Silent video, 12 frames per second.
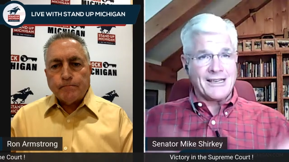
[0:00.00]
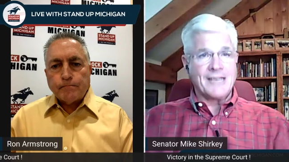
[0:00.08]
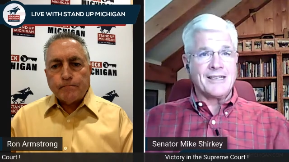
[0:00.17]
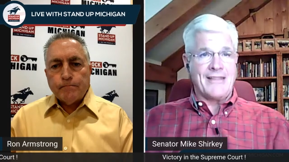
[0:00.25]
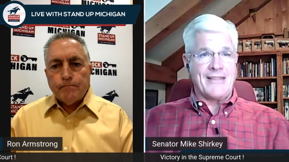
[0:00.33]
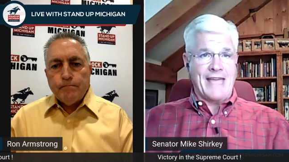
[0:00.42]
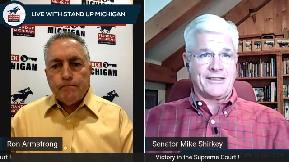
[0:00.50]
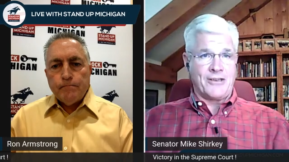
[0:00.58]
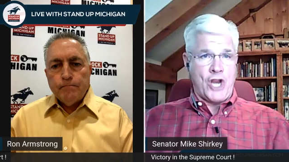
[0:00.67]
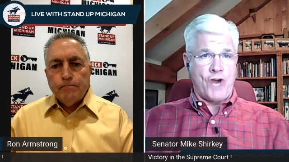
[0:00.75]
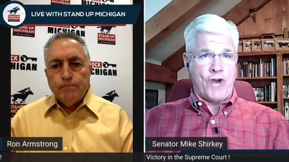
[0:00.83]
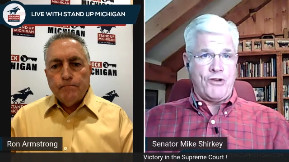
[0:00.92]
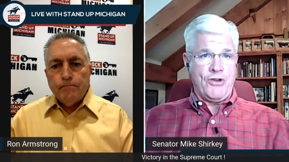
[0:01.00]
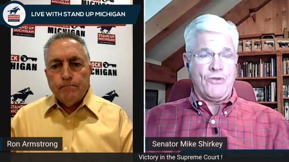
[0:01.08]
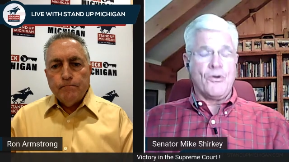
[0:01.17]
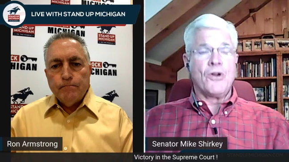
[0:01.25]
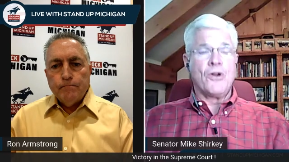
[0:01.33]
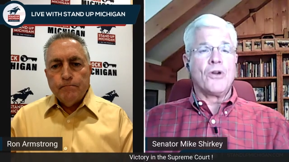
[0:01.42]
Speaker 1: to that scenario
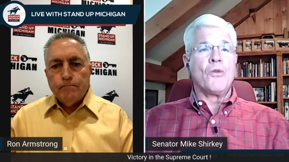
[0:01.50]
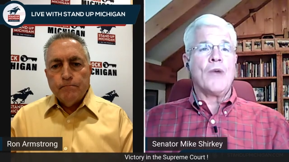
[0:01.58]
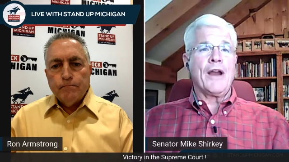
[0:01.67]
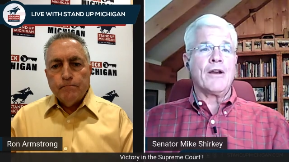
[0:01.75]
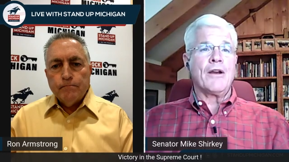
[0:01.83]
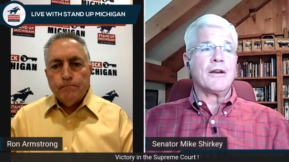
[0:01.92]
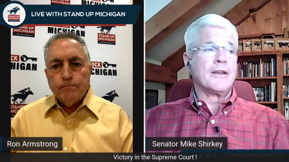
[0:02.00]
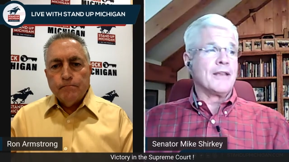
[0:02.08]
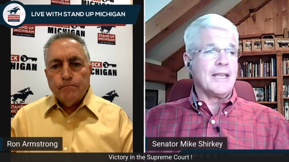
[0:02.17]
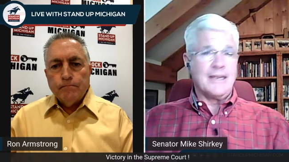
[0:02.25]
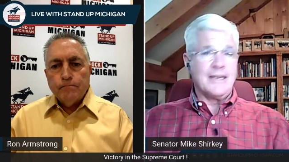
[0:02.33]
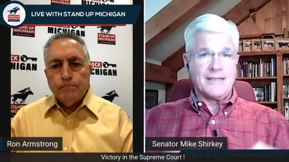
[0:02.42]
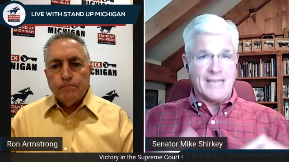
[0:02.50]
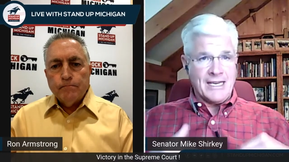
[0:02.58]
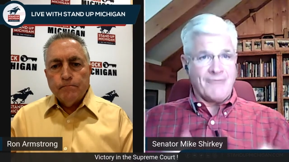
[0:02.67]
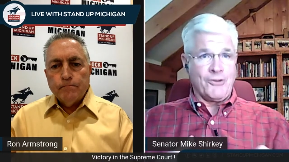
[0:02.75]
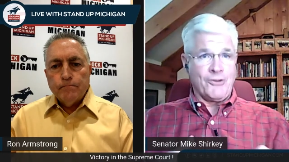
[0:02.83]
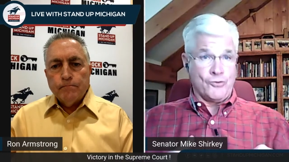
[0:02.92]
where it is
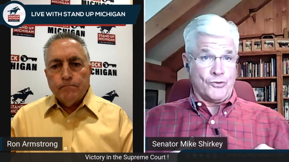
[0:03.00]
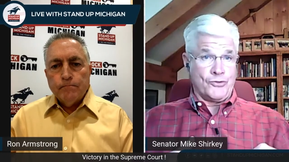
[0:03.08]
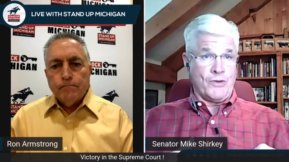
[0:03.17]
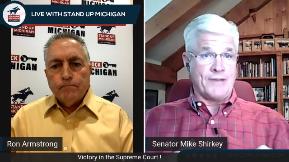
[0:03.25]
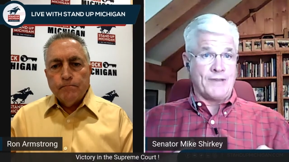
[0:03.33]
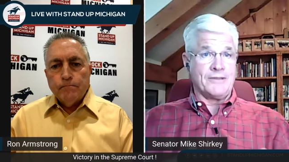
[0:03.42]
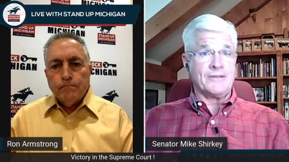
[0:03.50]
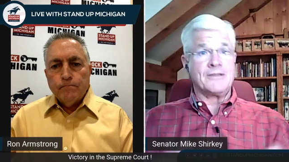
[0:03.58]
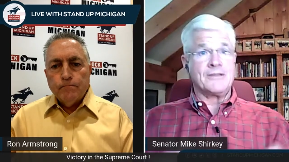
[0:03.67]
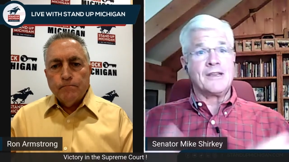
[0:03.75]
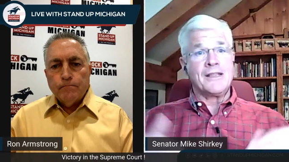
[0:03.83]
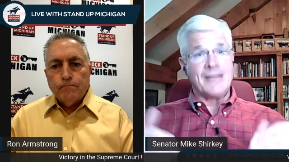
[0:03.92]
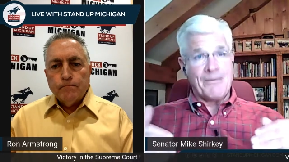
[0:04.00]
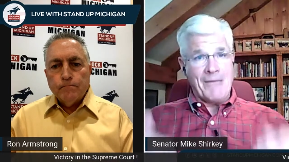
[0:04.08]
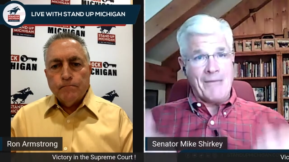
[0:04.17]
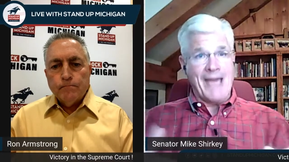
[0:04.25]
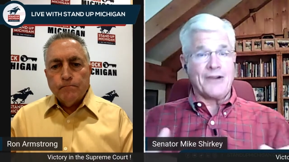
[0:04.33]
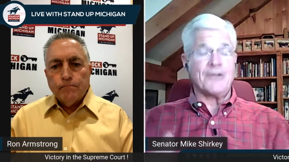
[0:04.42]
individual choices that
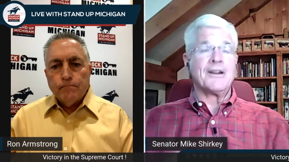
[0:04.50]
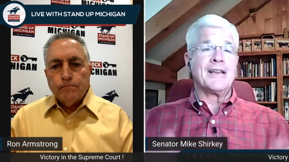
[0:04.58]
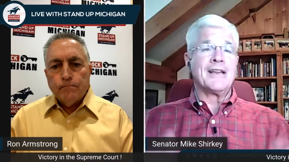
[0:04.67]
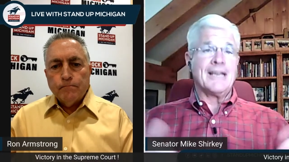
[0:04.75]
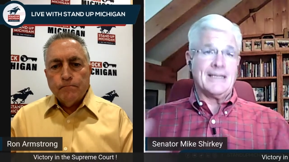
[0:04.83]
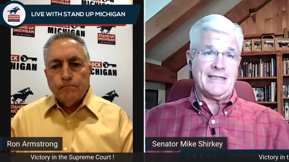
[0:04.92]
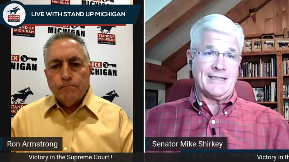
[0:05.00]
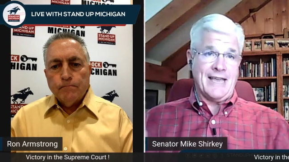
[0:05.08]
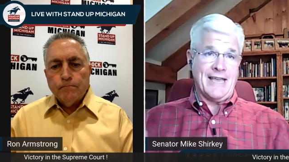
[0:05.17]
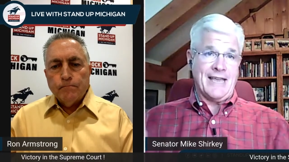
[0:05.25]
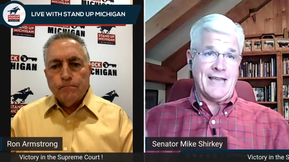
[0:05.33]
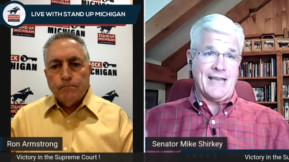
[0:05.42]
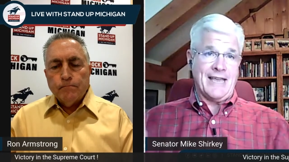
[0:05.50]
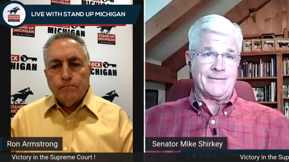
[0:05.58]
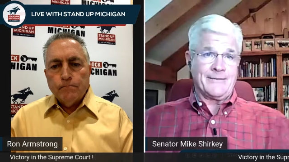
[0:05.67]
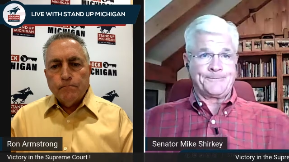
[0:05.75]
matter in these cases.